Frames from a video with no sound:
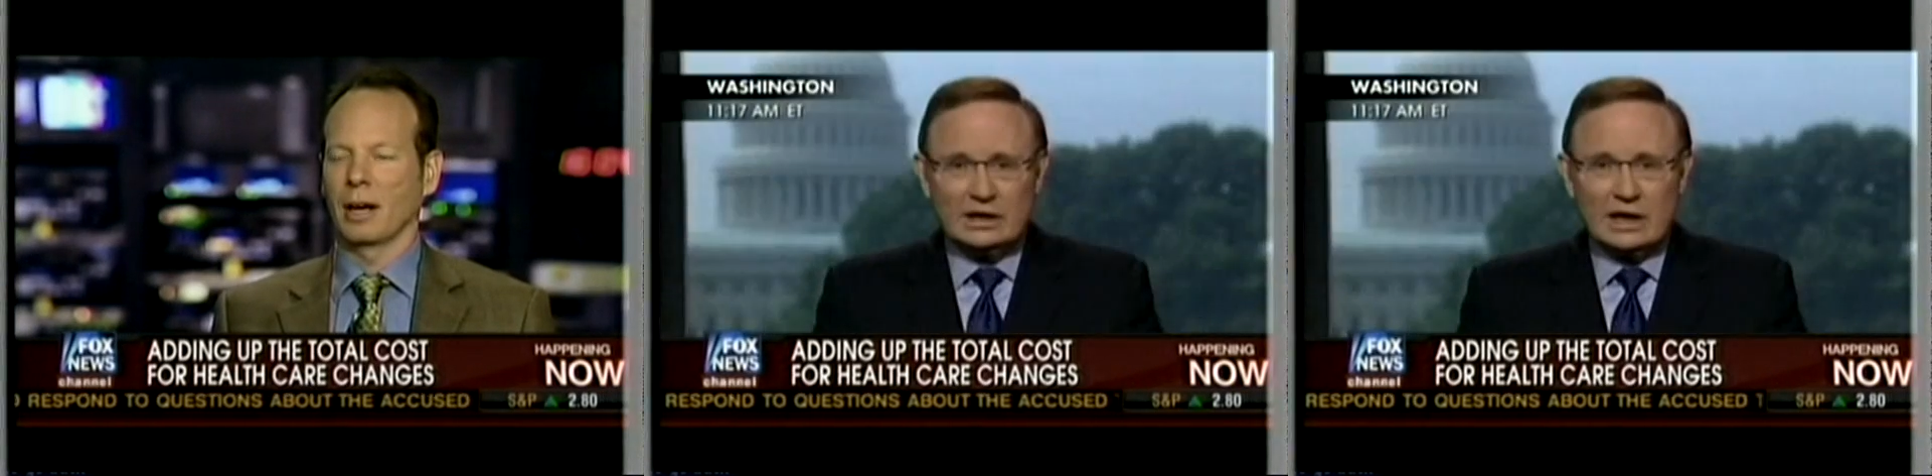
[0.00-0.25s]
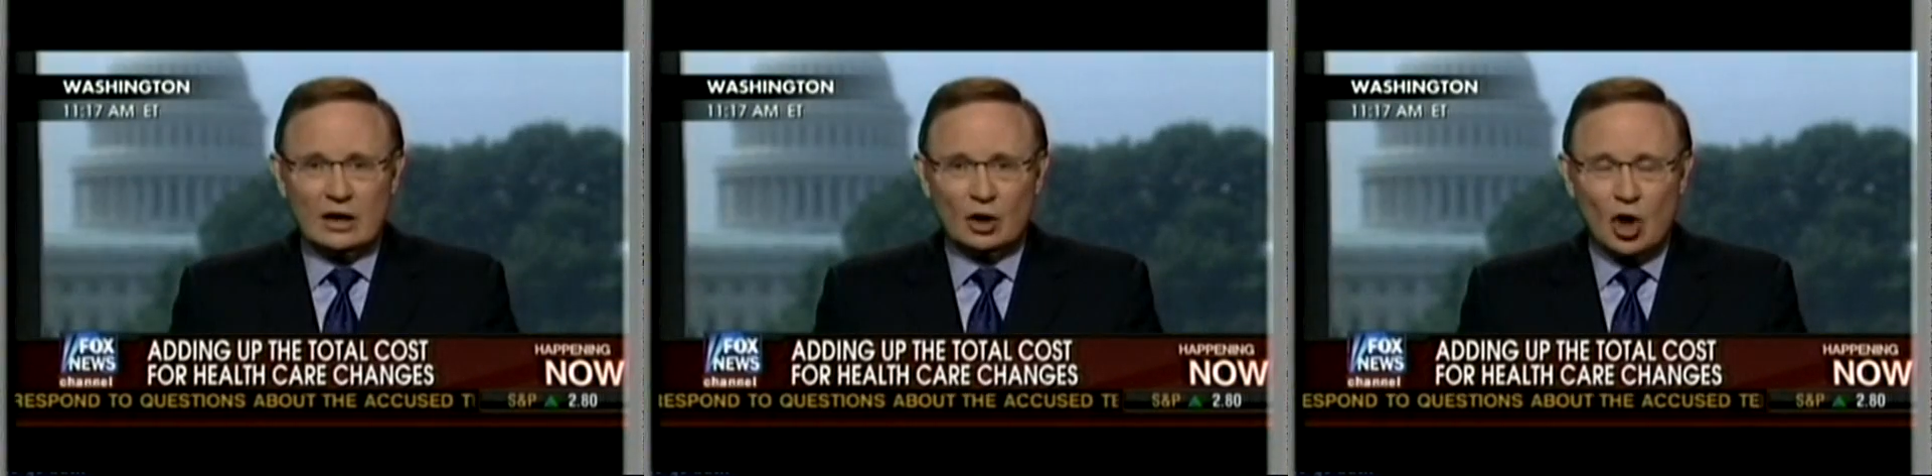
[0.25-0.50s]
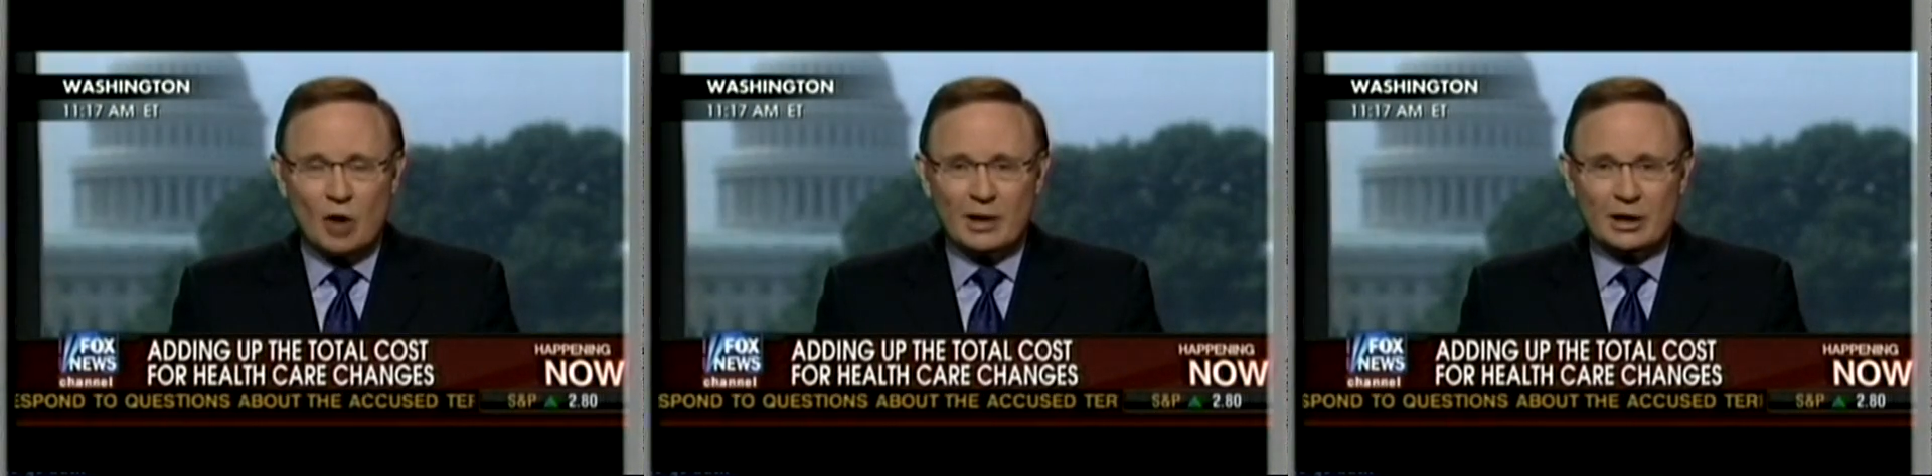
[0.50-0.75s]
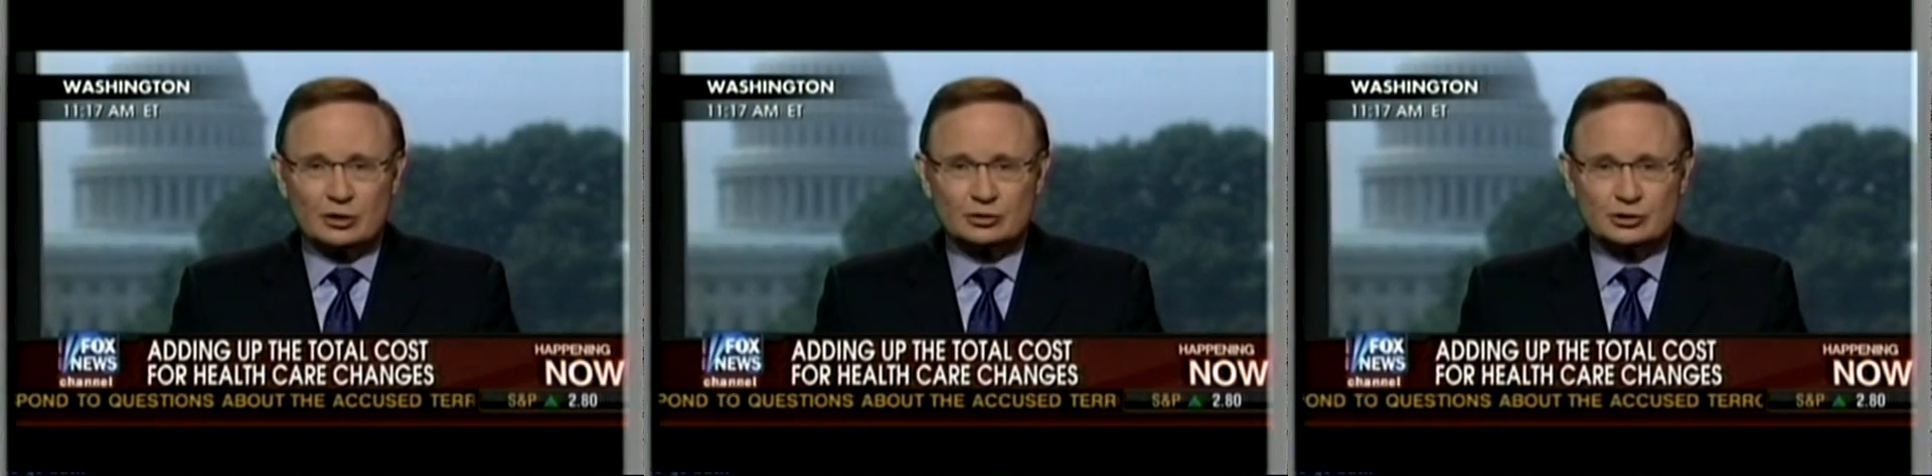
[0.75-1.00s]
Now,
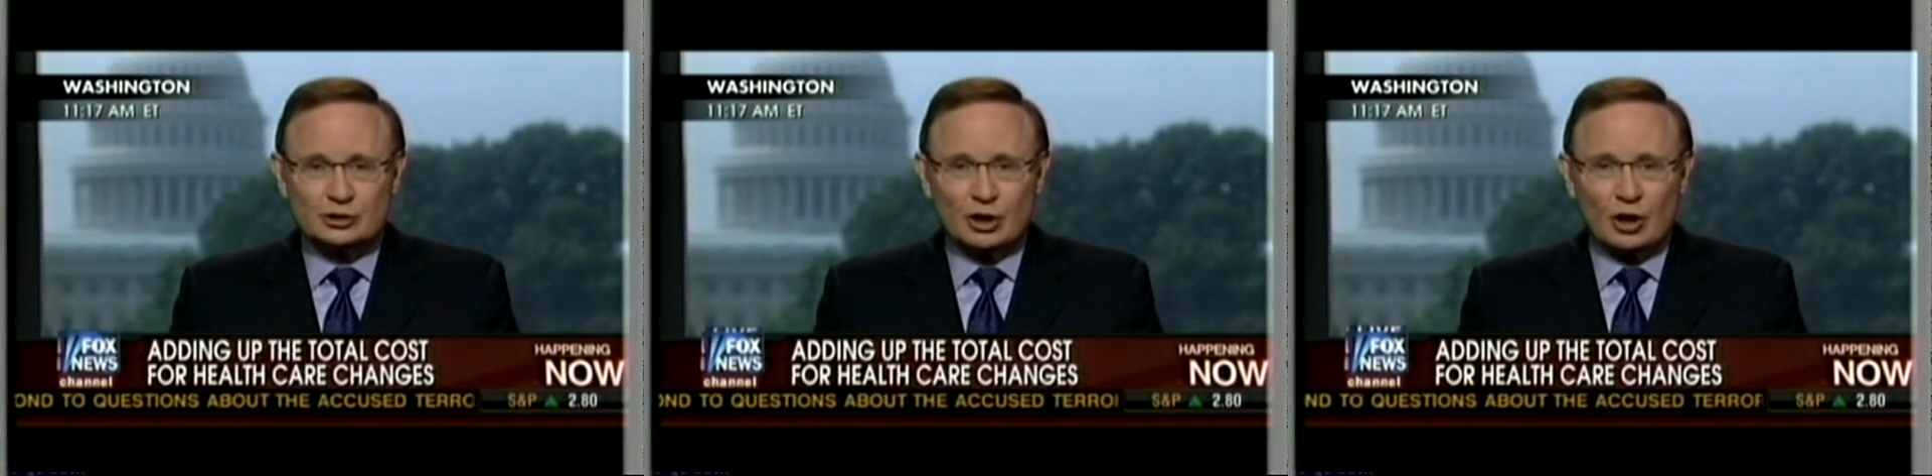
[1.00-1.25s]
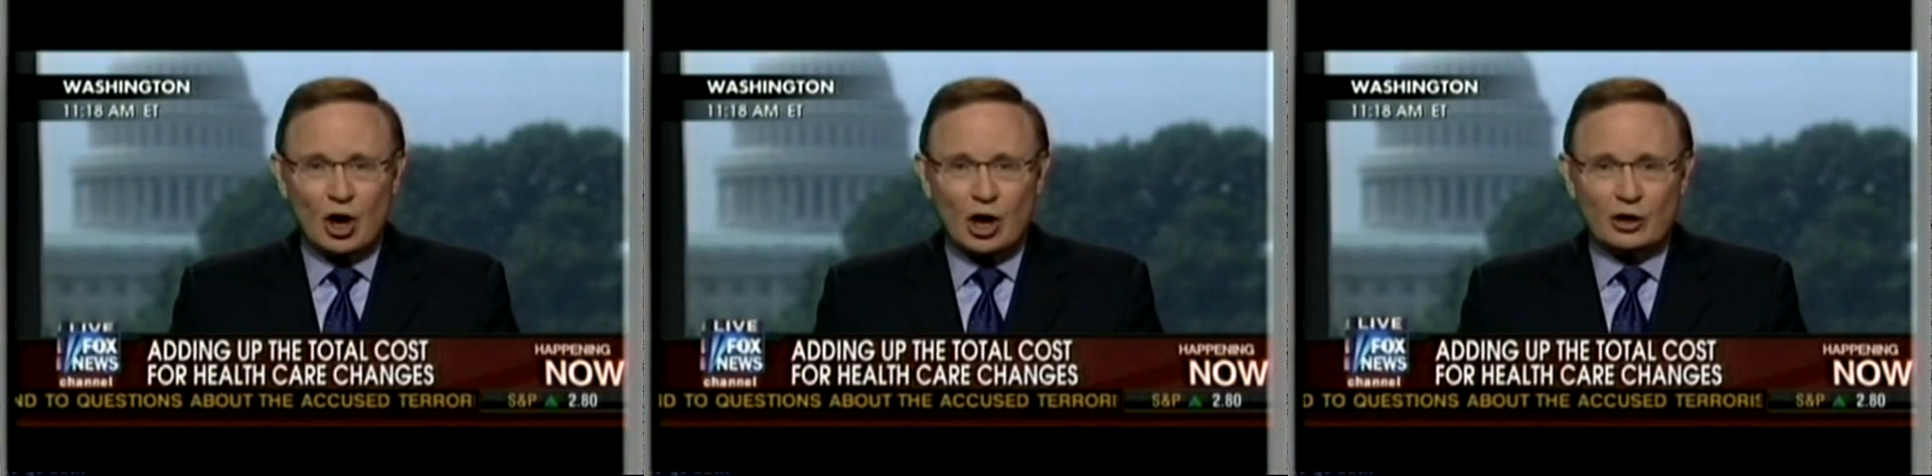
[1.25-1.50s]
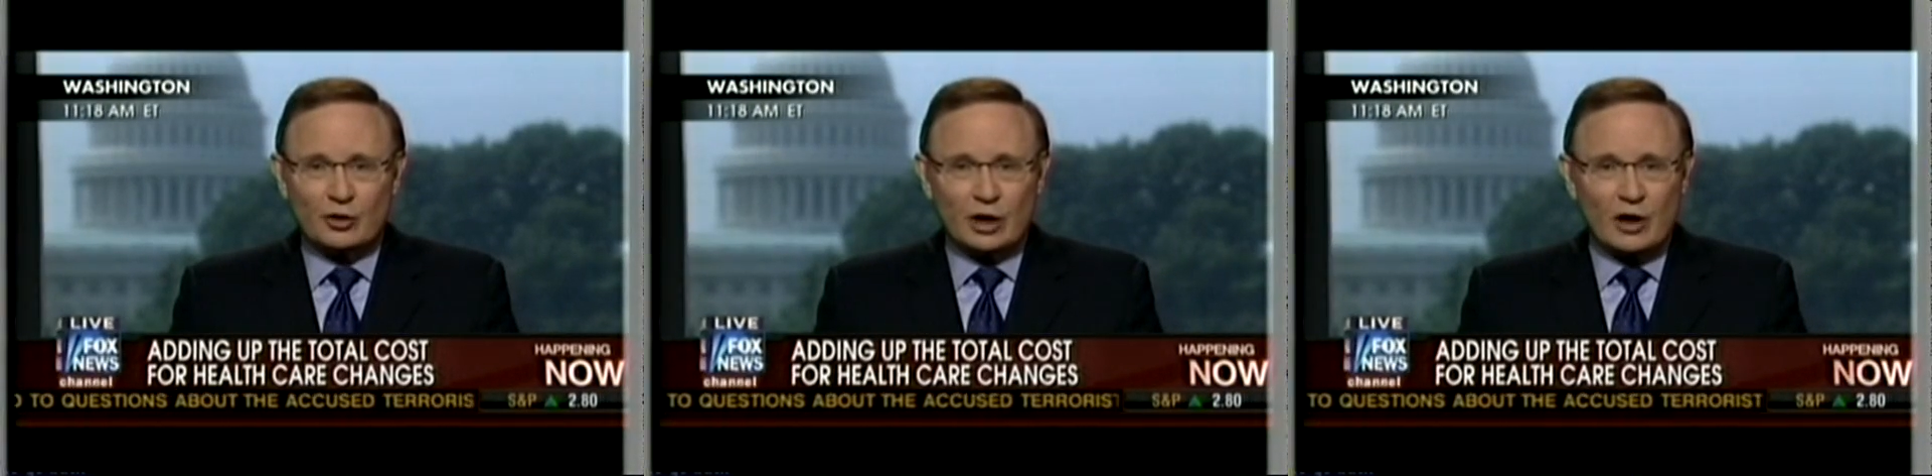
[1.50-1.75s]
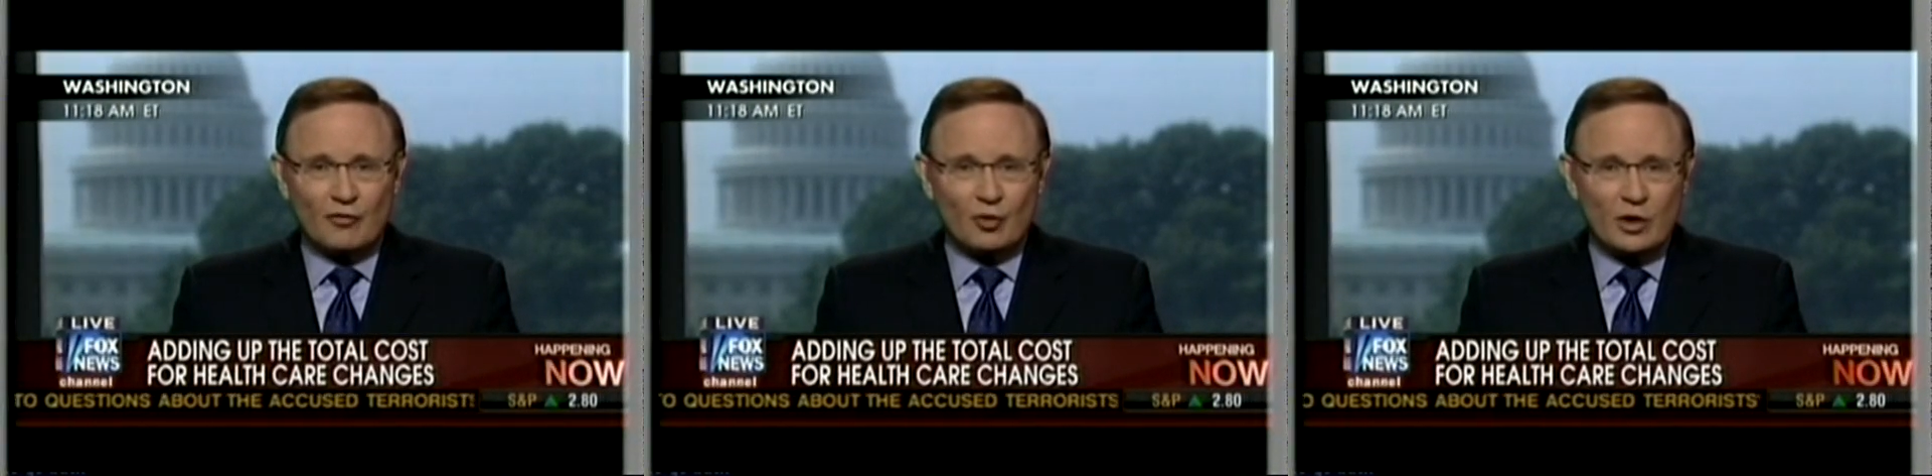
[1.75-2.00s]
lawmakers are still
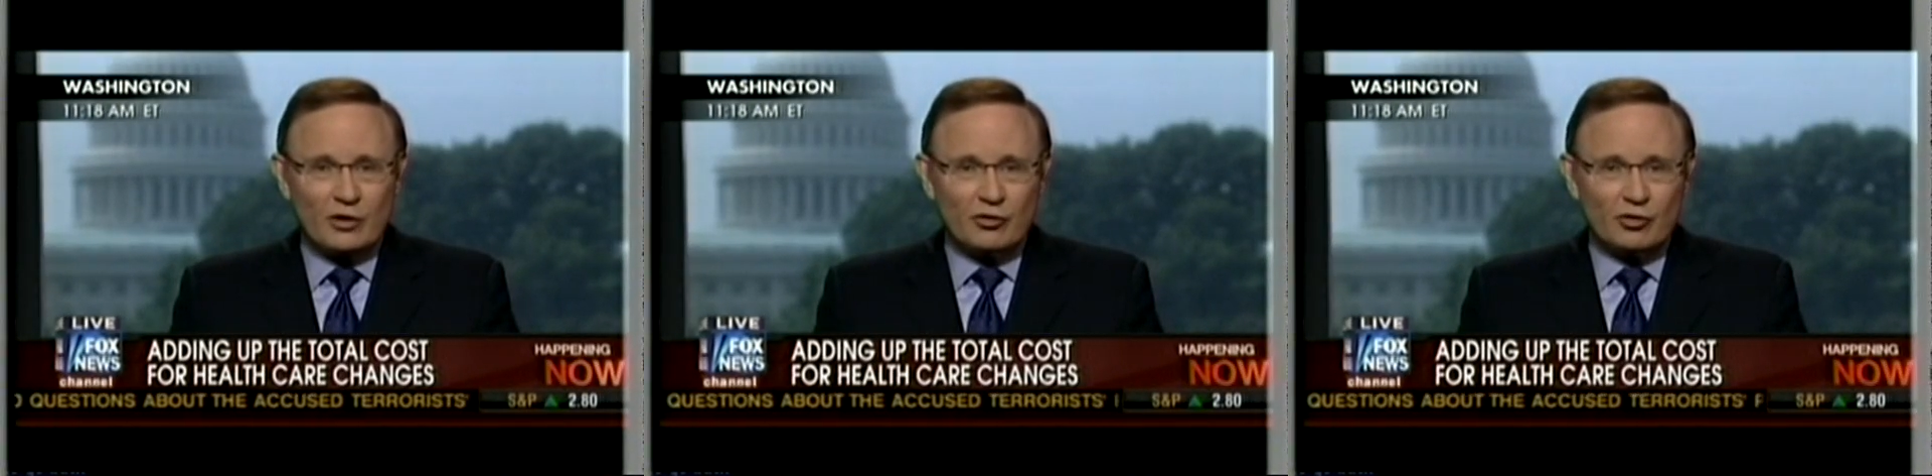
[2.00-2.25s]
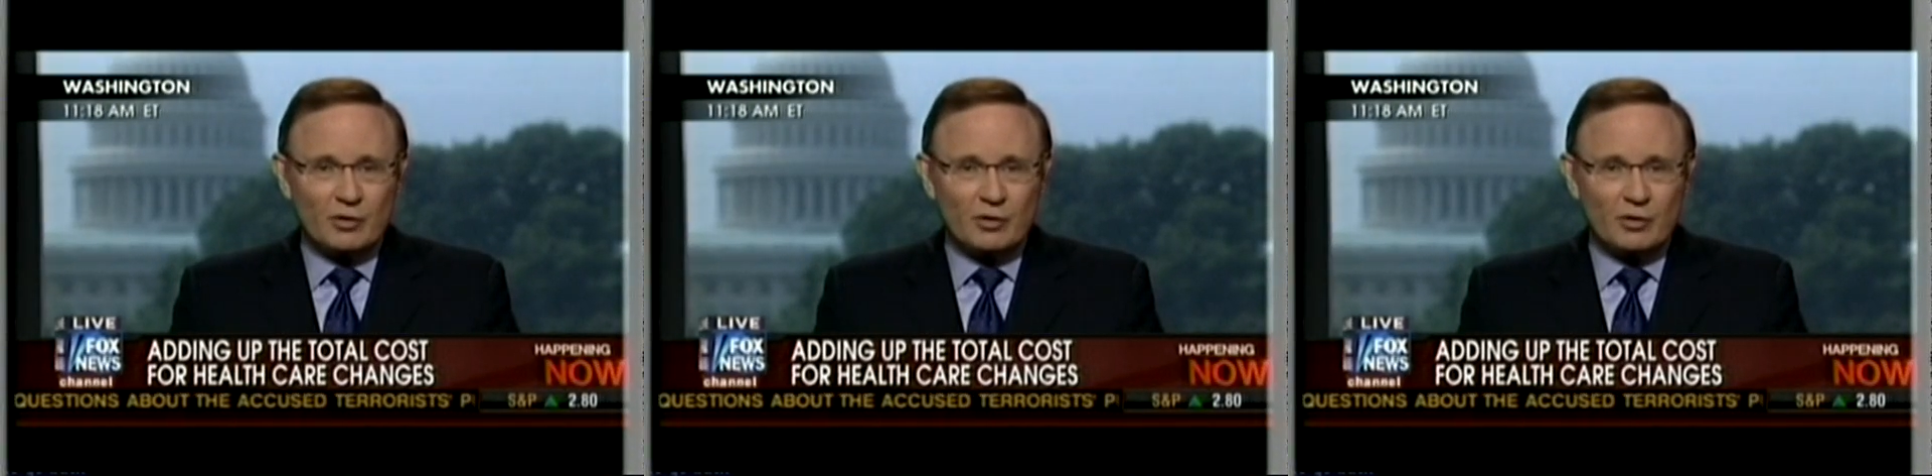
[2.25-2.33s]
arguing over whether